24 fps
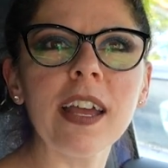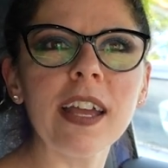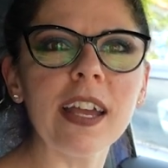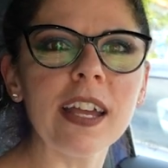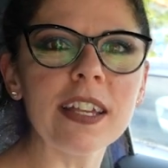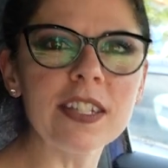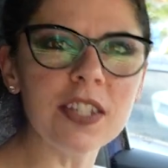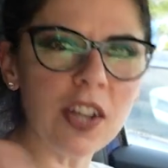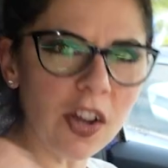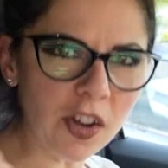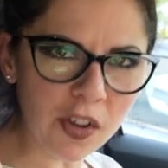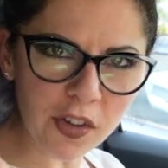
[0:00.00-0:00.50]

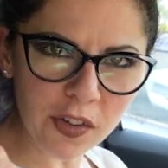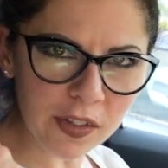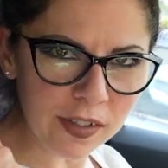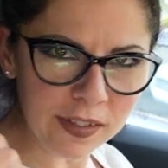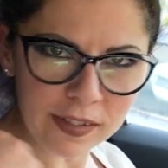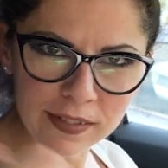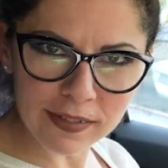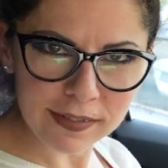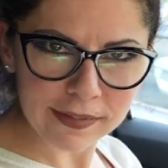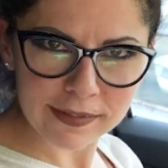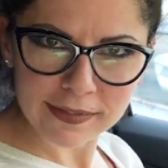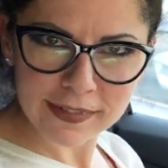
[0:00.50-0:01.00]
is not good
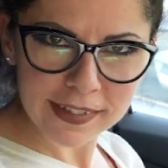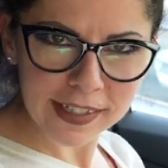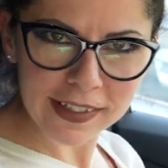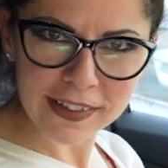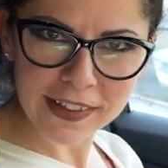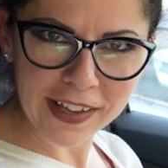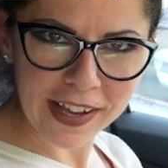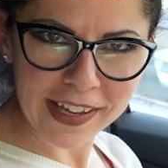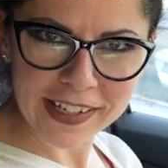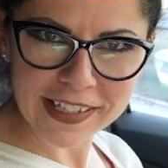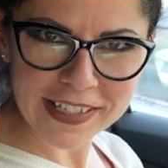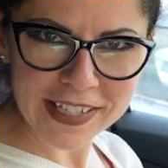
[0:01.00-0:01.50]
in
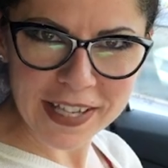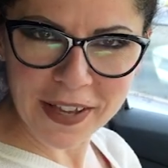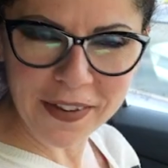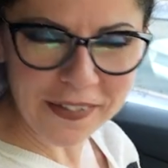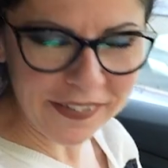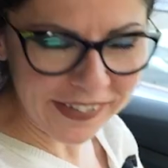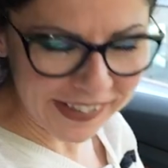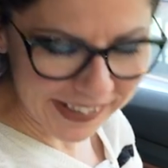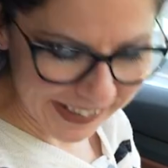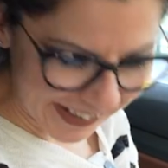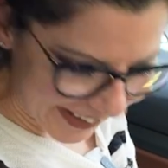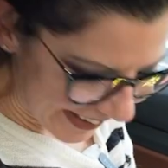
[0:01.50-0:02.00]
the Id.7,
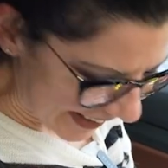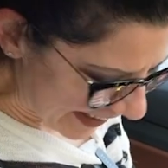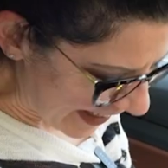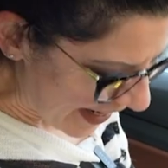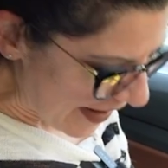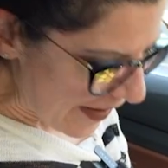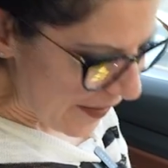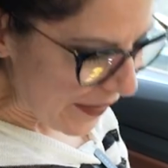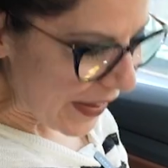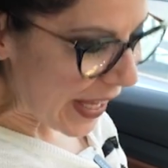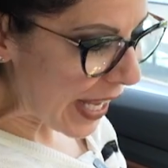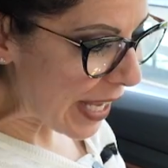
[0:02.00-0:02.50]

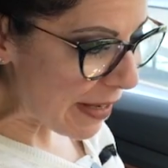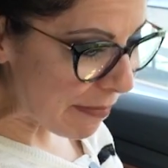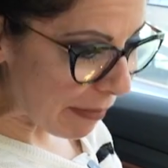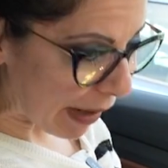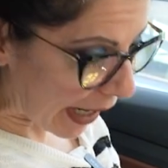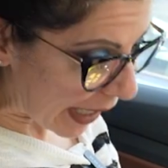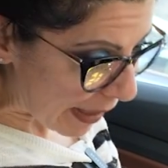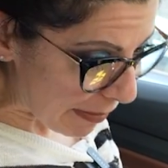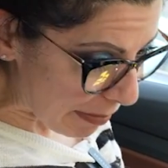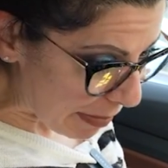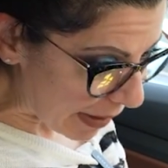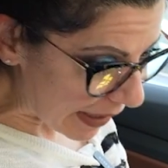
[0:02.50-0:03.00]
in
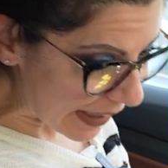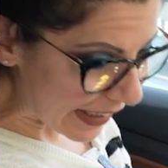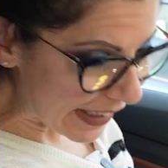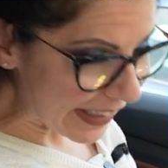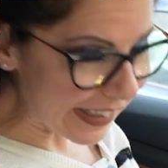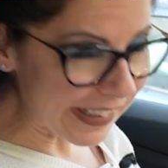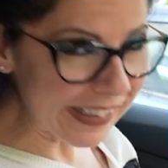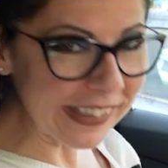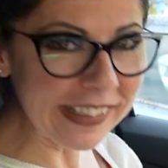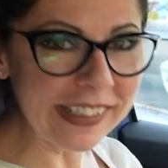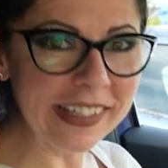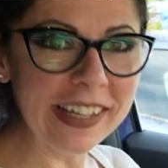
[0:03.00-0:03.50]
my opinion.